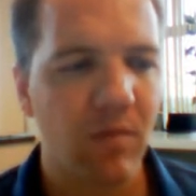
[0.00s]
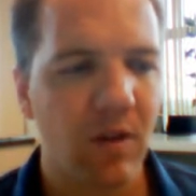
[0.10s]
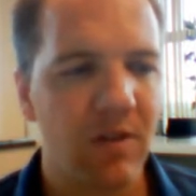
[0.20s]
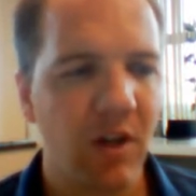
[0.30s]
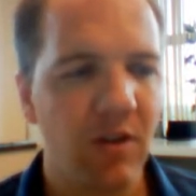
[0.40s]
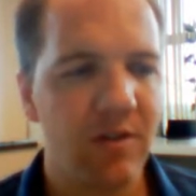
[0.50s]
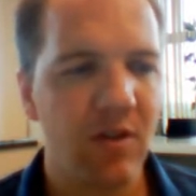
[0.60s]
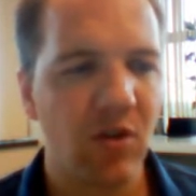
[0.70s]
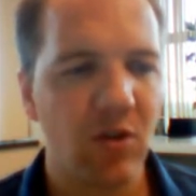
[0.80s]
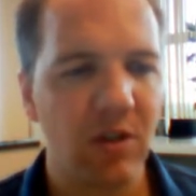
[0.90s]
So here's the
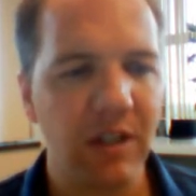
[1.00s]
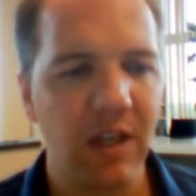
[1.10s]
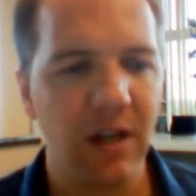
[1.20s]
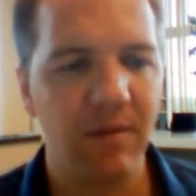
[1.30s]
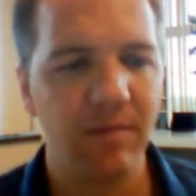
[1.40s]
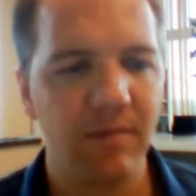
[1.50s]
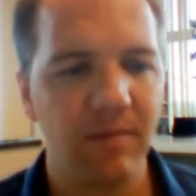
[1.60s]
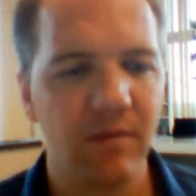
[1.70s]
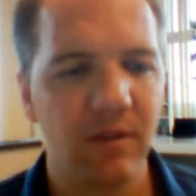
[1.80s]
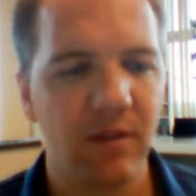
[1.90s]
neuroglia.
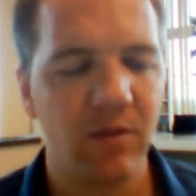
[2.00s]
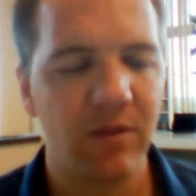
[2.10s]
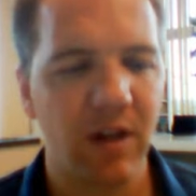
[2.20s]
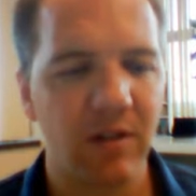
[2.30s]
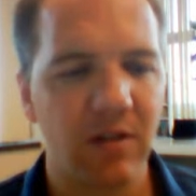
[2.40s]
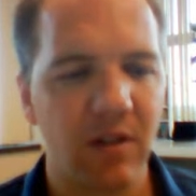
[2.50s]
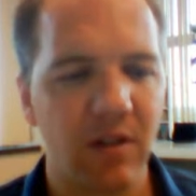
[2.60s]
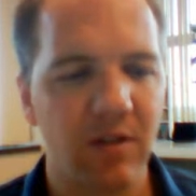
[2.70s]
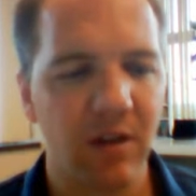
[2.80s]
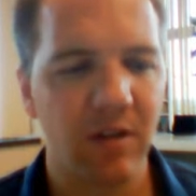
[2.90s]
We talked
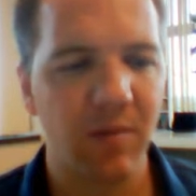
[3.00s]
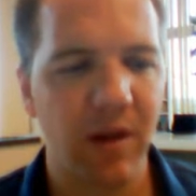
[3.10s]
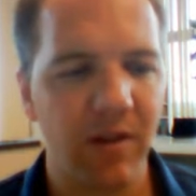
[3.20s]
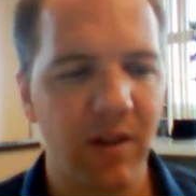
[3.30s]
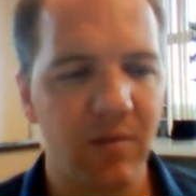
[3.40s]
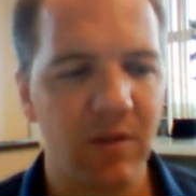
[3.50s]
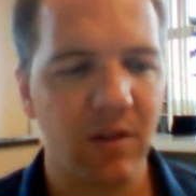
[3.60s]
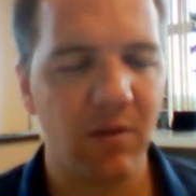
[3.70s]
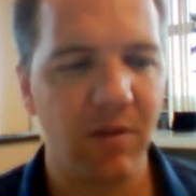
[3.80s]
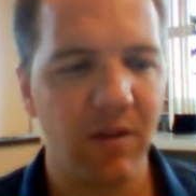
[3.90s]
about them just a
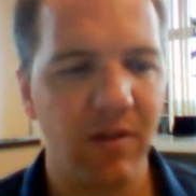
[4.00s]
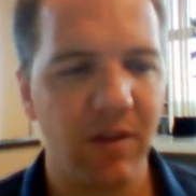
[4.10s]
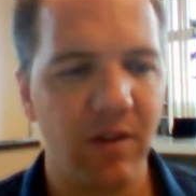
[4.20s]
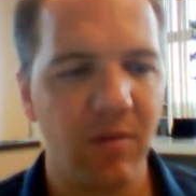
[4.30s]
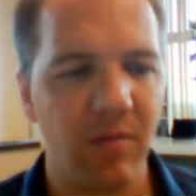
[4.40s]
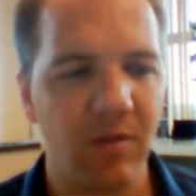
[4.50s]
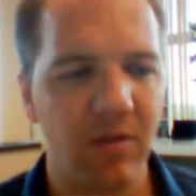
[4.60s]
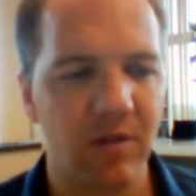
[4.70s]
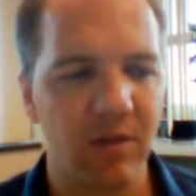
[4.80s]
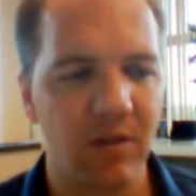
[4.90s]
little bit,
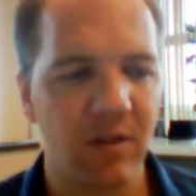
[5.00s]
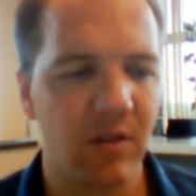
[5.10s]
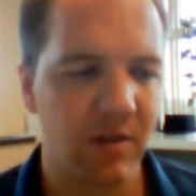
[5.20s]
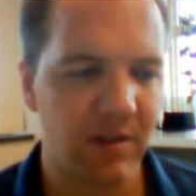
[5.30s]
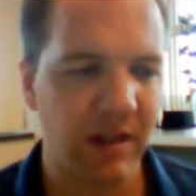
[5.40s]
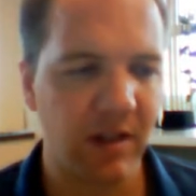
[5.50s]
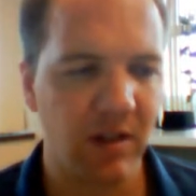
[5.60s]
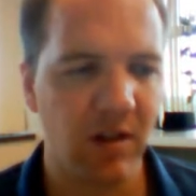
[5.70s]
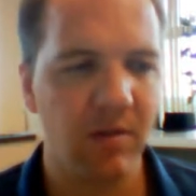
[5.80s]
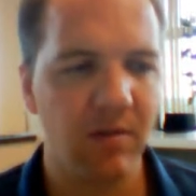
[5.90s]
just a second
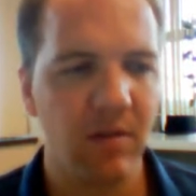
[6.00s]
ago.